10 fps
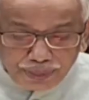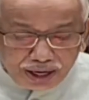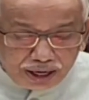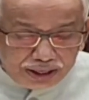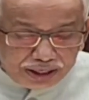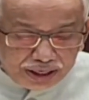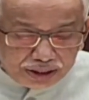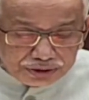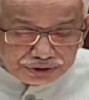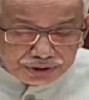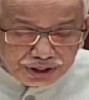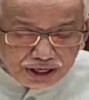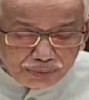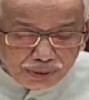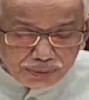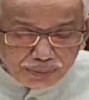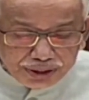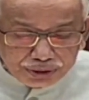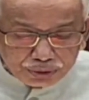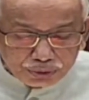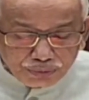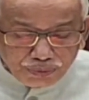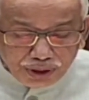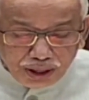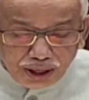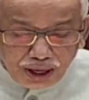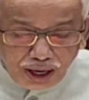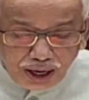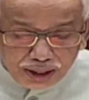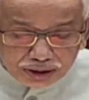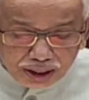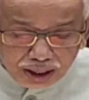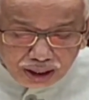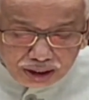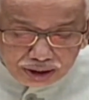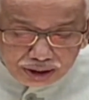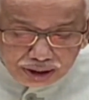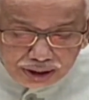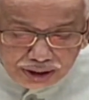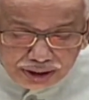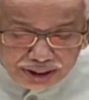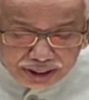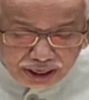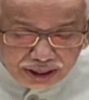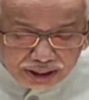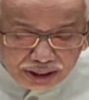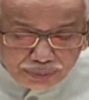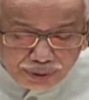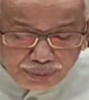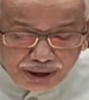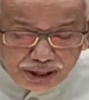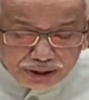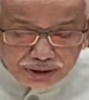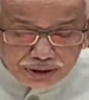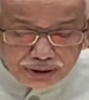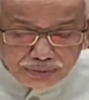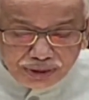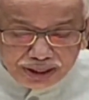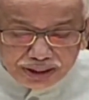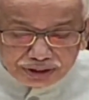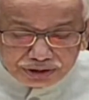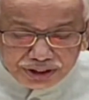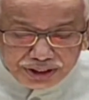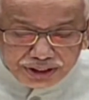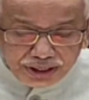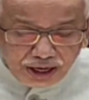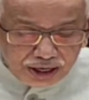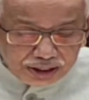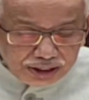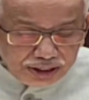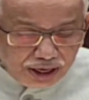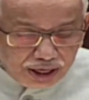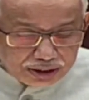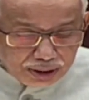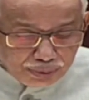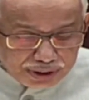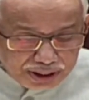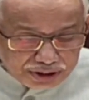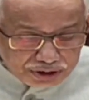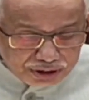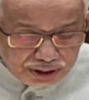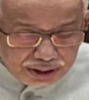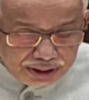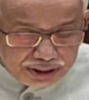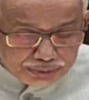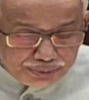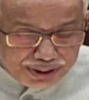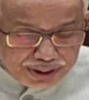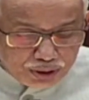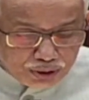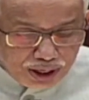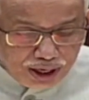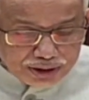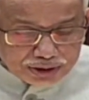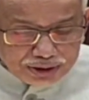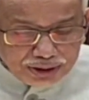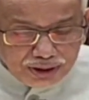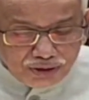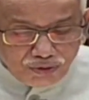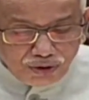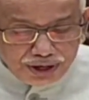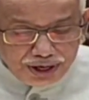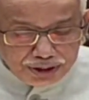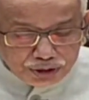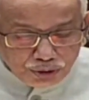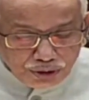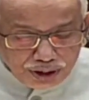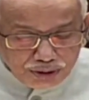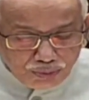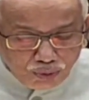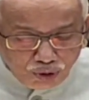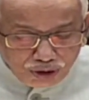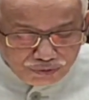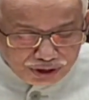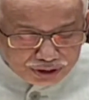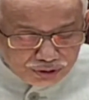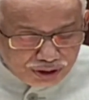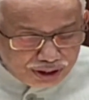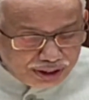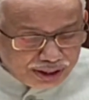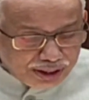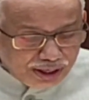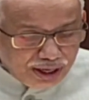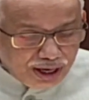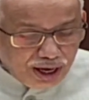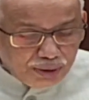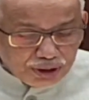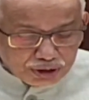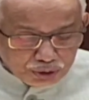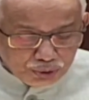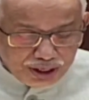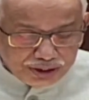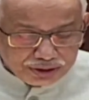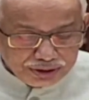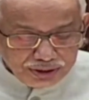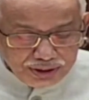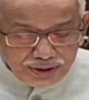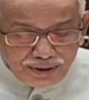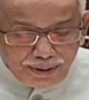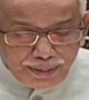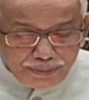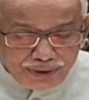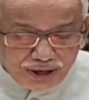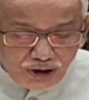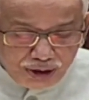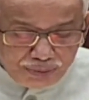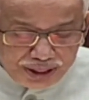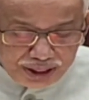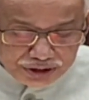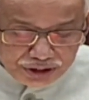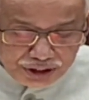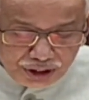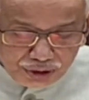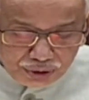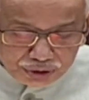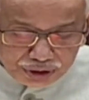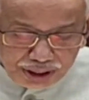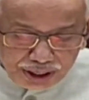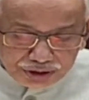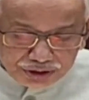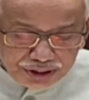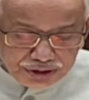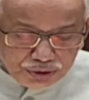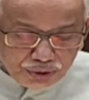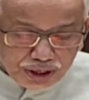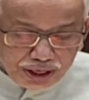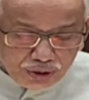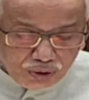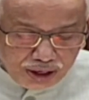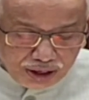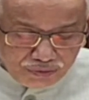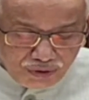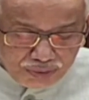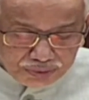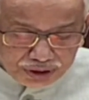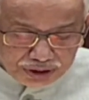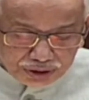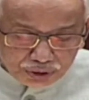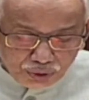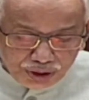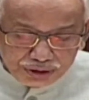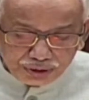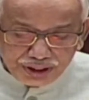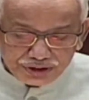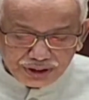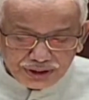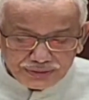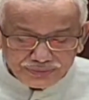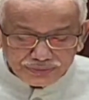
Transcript: The content shared by Baiju and the e-content prepared by SCERT Andhra Pradesh is being utilized for ensuring more effective learning among students. My government has introduced extensive curricular reforms in the school education.